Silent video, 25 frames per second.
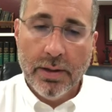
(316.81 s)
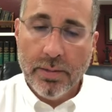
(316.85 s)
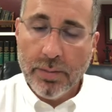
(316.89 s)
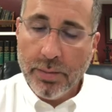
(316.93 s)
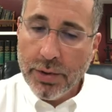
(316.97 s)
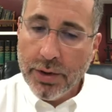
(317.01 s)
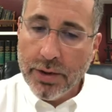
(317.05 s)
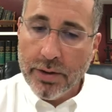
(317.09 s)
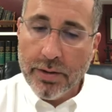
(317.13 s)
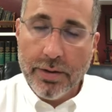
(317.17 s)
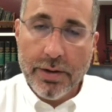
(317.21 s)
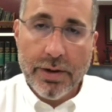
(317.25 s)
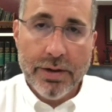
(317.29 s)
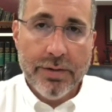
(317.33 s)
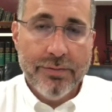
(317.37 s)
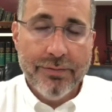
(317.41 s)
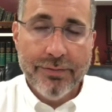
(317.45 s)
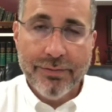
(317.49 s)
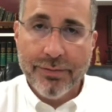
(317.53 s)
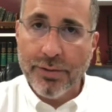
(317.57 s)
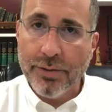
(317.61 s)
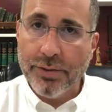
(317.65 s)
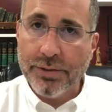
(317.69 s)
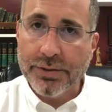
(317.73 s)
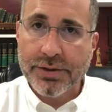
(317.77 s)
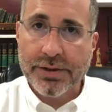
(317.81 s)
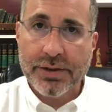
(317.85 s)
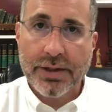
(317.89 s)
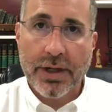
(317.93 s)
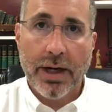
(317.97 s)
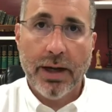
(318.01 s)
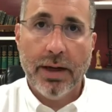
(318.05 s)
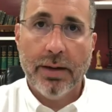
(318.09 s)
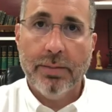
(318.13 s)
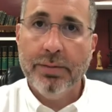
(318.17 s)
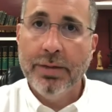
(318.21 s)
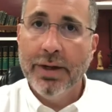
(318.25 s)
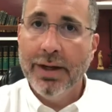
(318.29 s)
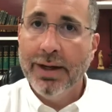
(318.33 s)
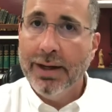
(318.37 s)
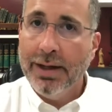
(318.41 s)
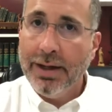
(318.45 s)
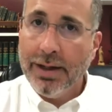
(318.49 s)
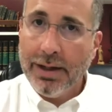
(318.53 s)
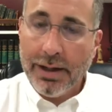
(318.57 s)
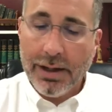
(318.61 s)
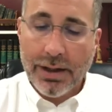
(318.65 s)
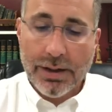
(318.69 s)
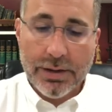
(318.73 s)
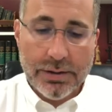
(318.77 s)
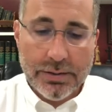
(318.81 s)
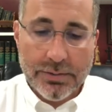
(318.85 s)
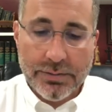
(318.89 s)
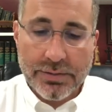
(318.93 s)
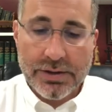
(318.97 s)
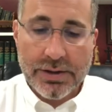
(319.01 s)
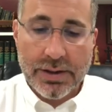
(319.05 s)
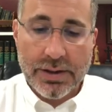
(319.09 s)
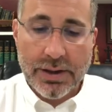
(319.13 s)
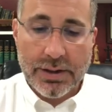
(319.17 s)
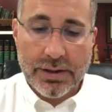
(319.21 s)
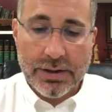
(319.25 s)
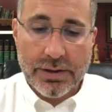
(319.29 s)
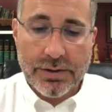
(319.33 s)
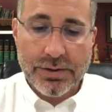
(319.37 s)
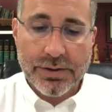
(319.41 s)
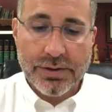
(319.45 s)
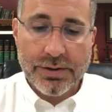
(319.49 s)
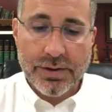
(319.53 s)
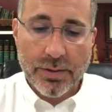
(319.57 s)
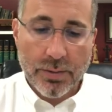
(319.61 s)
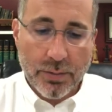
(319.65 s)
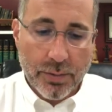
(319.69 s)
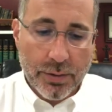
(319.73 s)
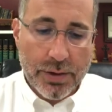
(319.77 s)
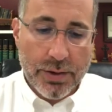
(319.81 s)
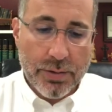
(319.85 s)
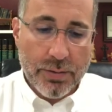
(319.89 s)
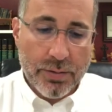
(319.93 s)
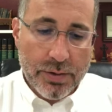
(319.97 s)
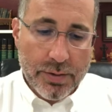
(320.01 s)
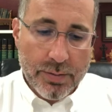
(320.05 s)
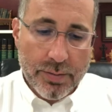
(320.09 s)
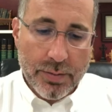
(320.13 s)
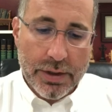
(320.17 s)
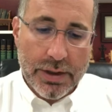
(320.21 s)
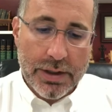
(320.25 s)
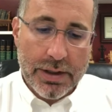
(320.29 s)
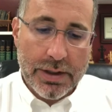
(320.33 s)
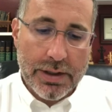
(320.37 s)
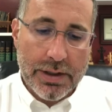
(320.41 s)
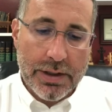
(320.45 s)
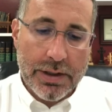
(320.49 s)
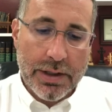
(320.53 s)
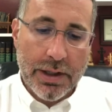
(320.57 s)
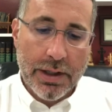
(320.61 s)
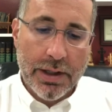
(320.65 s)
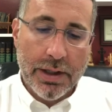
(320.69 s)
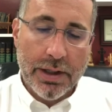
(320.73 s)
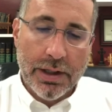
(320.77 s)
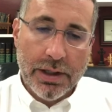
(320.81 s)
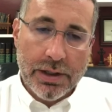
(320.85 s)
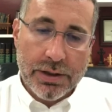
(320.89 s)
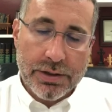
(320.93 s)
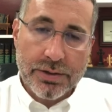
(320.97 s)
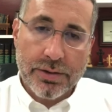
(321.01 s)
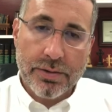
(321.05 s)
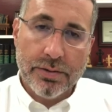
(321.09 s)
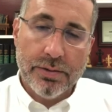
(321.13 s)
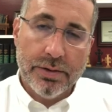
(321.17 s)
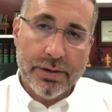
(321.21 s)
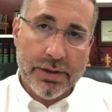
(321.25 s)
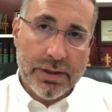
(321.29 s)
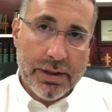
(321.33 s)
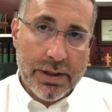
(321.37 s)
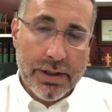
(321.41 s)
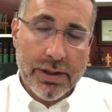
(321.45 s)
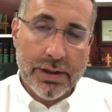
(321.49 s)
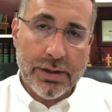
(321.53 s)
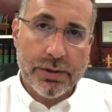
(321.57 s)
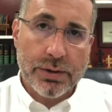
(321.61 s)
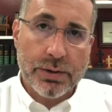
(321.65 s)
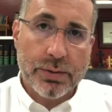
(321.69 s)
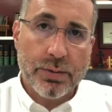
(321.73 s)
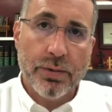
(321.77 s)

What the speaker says: period, full stop, end of sentence, that we would be truly his.